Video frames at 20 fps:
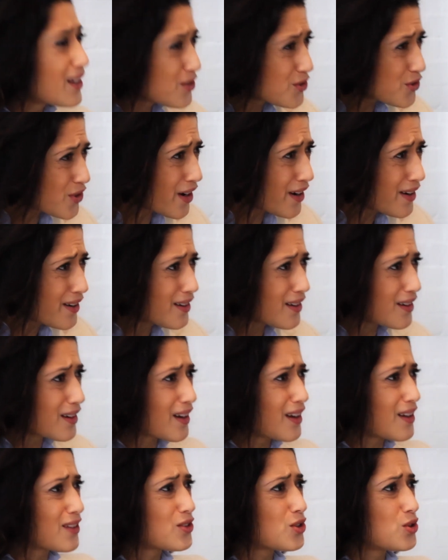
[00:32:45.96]
And
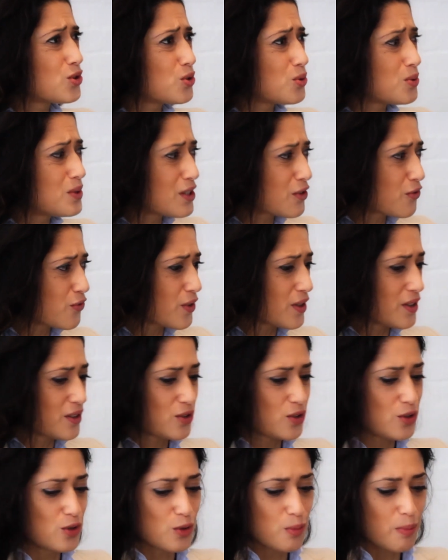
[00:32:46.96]
trying it, to do
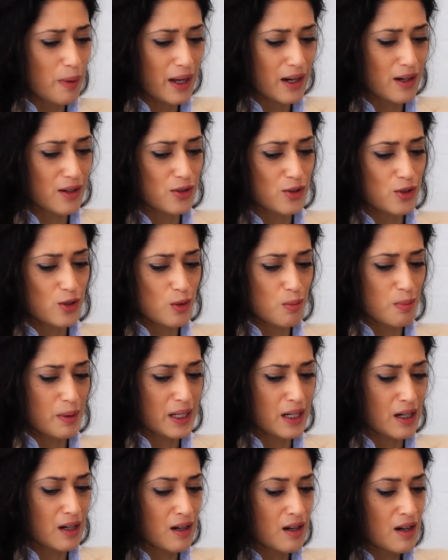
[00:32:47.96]
different, to do better, to do
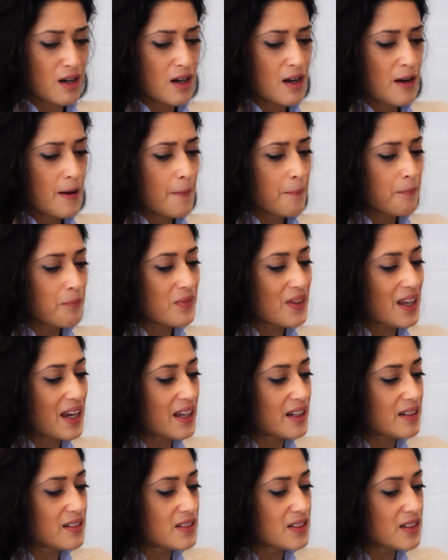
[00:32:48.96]
bigger.
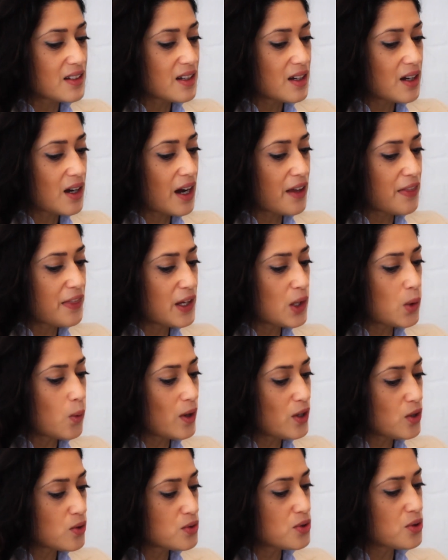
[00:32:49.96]
And I think
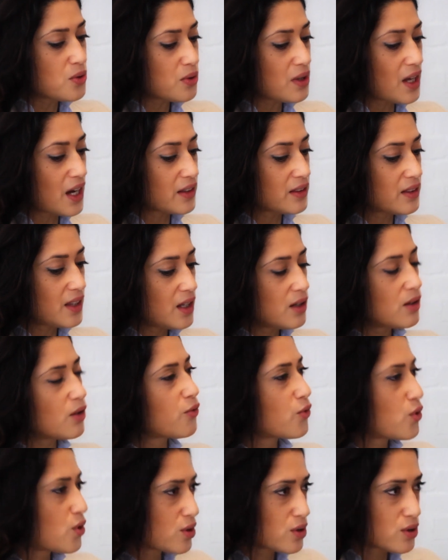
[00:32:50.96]
when you do that, then
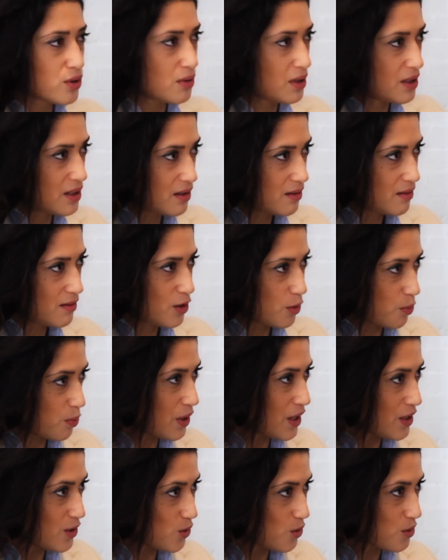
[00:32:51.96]
of course you need to
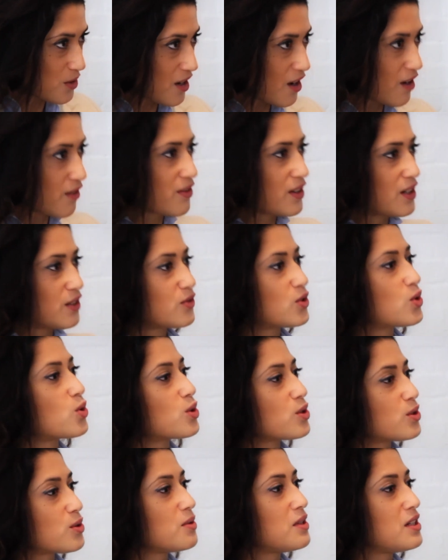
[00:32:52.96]
praise yourself. And of
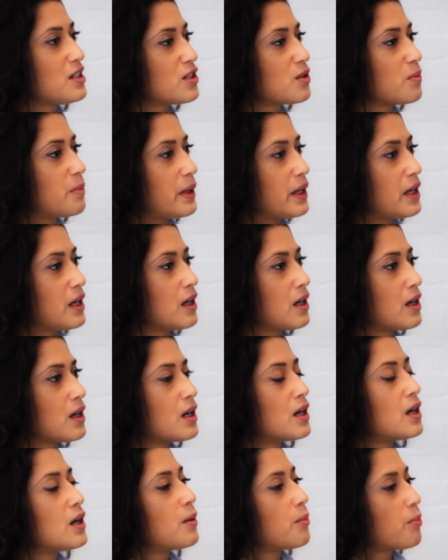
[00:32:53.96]
course you need to be
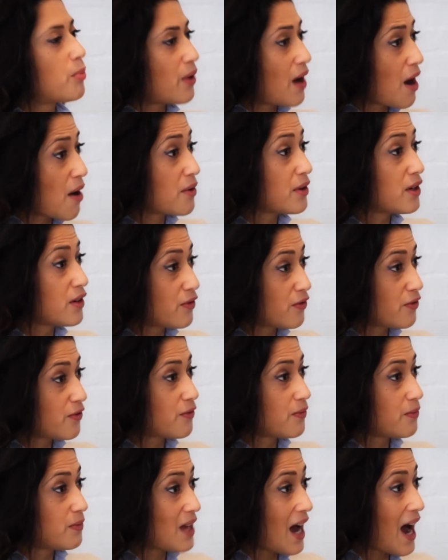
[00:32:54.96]
proud of
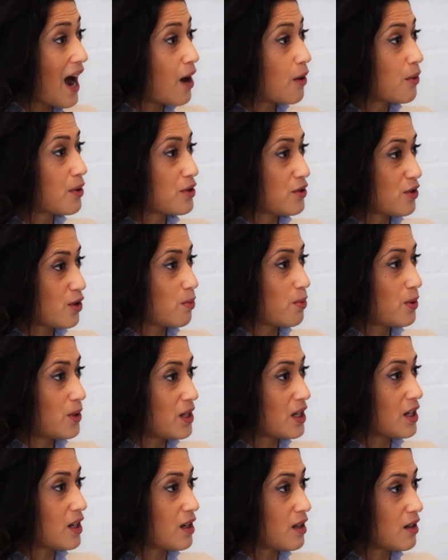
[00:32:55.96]
the hours you're
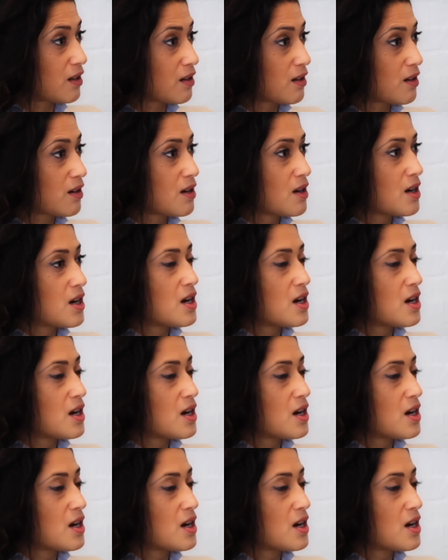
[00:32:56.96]
putting in.